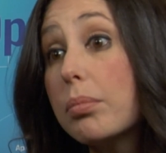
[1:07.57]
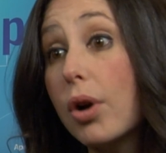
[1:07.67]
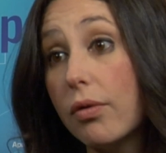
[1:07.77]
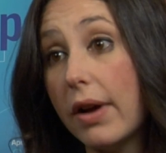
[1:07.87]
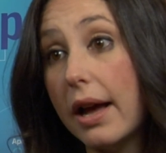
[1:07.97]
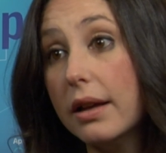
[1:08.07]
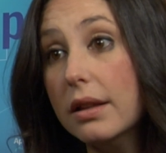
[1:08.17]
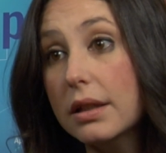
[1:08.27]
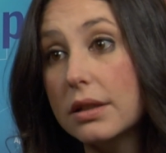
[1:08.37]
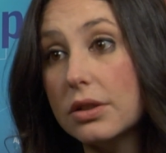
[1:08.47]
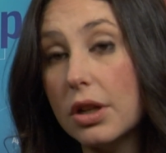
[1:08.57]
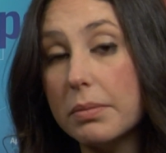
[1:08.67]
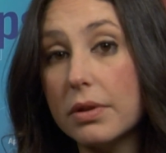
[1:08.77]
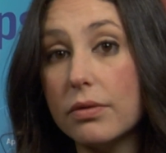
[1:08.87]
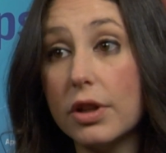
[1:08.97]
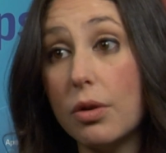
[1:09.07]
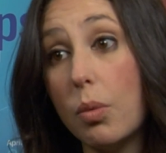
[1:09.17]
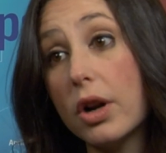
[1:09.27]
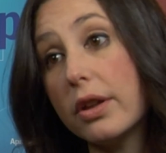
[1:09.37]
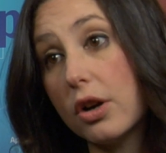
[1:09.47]
profile in terms of you know
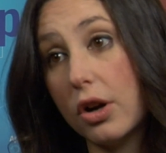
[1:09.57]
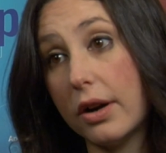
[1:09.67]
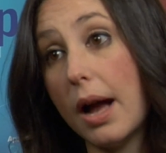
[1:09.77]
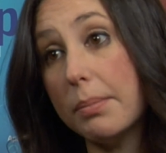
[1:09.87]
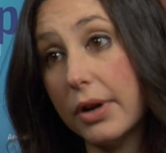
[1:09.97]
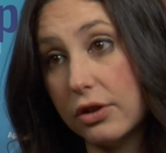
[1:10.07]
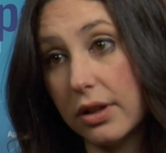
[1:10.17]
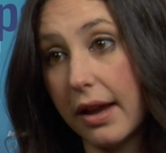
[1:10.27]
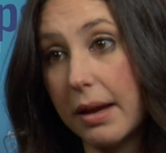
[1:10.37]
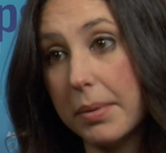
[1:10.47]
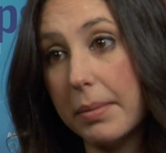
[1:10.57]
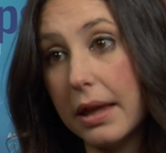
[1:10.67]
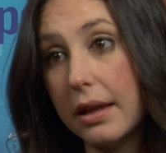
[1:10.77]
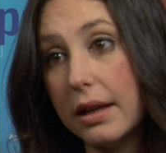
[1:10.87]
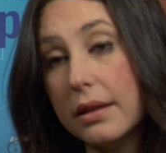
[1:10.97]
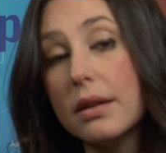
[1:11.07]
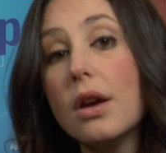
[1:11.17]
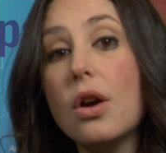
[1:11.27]
what are their current operational capabilities,